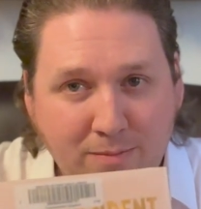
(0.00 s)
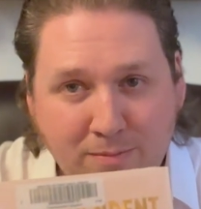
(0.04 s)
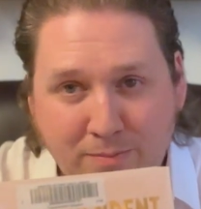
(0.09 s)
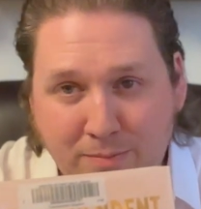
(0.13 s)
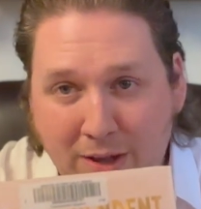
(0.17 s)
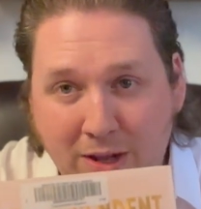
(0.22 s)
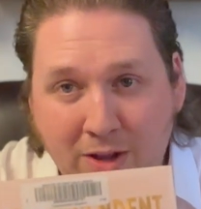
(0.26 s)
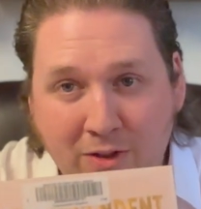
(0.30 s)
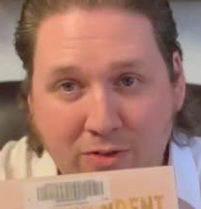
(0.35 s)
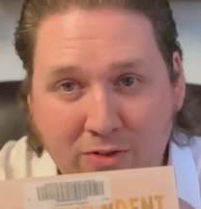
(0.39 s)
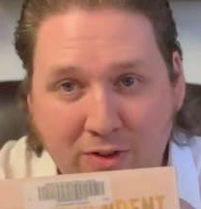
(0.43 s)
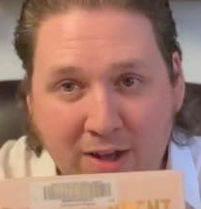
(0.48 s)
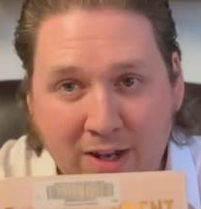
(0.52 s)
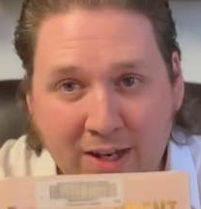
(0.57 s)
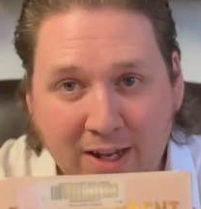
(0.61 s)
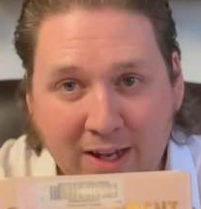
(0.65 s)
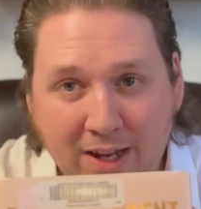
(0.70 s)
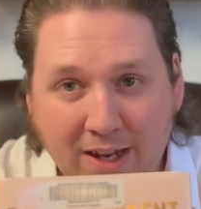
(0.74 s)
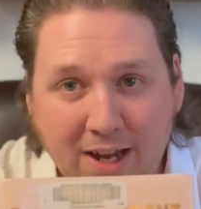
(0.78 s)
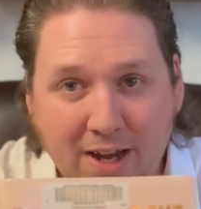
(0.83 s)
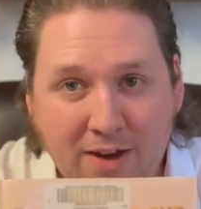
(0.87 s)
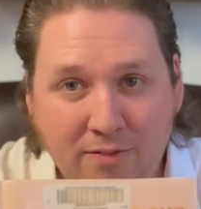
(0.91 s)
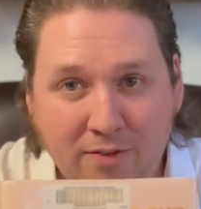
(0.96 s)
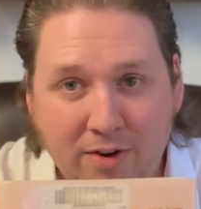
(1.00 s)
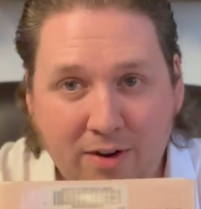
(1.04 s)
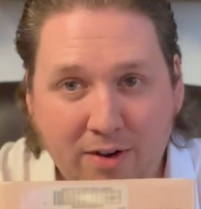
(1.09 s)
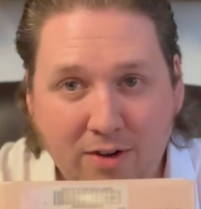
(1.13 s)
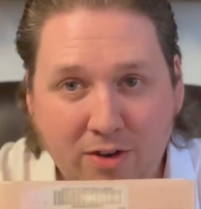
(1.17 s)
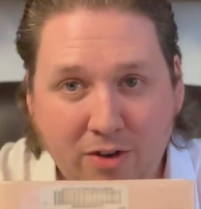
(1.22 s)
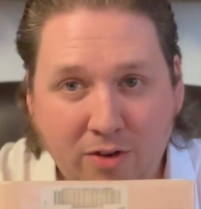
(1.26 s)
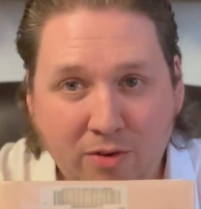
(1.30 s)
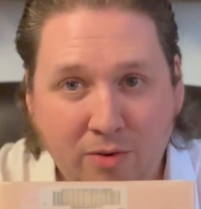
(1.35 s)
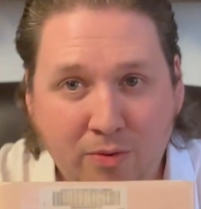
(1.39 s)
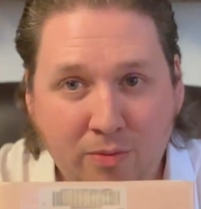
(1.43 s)
based on the cover,
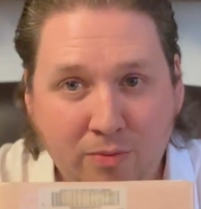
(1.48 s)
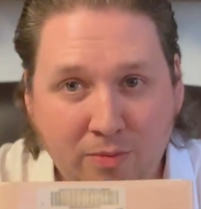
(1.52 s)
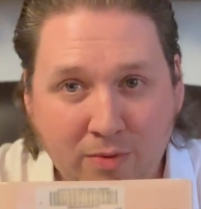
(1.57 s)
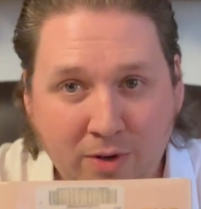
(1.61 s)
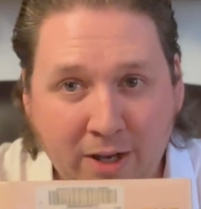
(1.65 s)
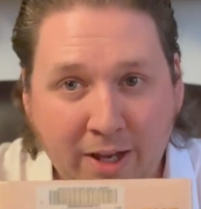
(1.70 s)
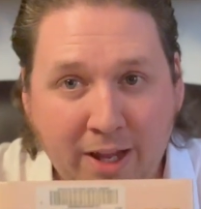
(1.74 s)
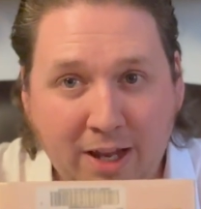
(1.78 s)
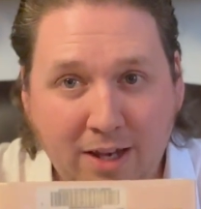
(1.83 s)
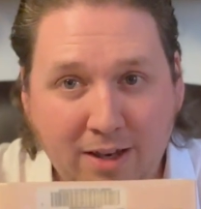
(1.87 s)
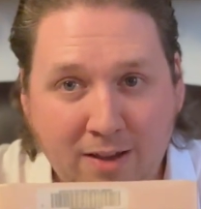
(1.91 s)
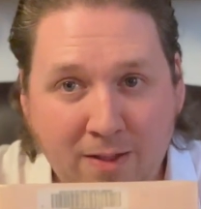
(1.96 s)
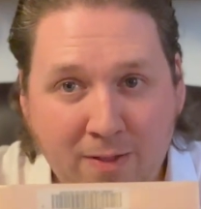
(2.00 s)
to relate